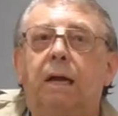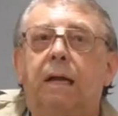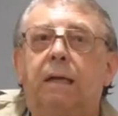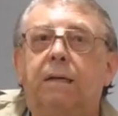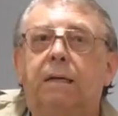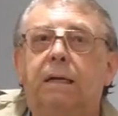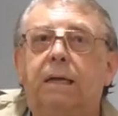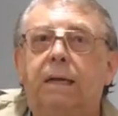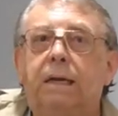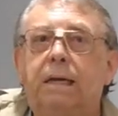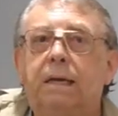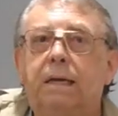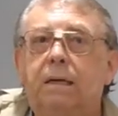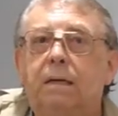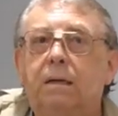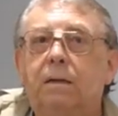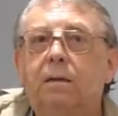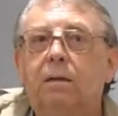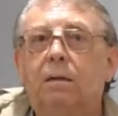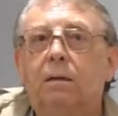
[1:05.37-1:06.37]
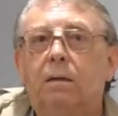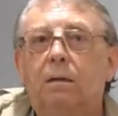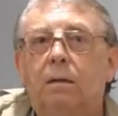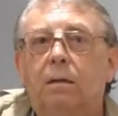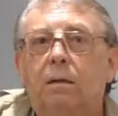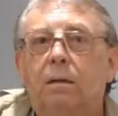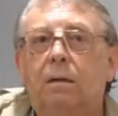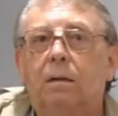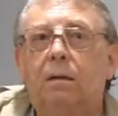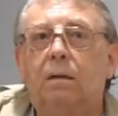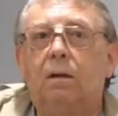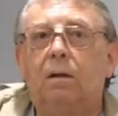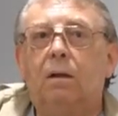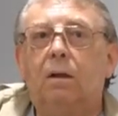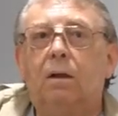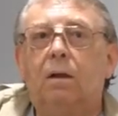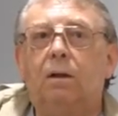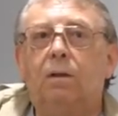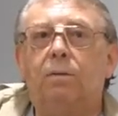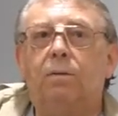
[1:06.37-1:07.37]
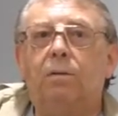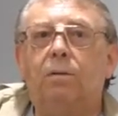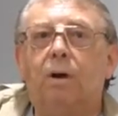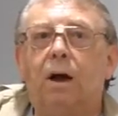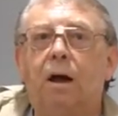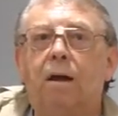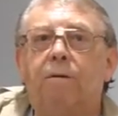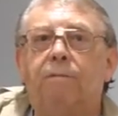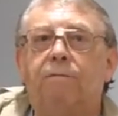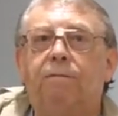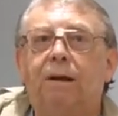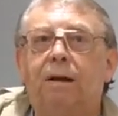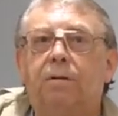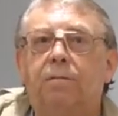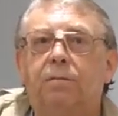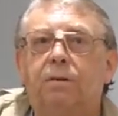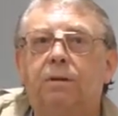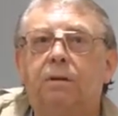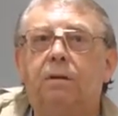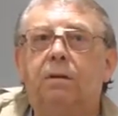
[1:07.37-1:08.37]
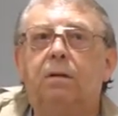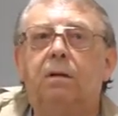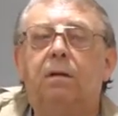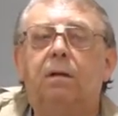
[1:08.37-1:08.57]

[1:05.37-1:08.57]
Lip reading: and here I've found